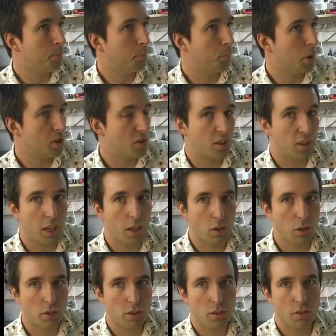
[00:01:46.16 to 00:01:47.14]
But in
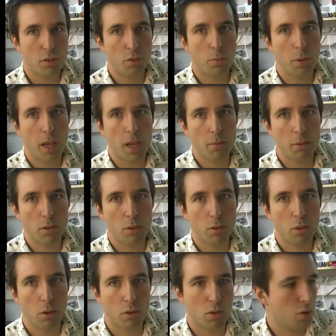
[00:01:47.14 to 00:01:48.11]
order to be able
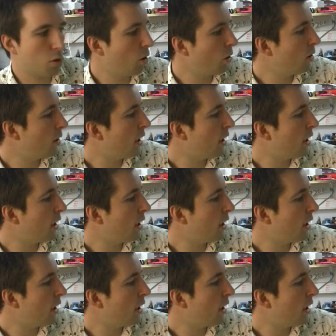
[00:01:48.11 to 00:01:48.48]
to control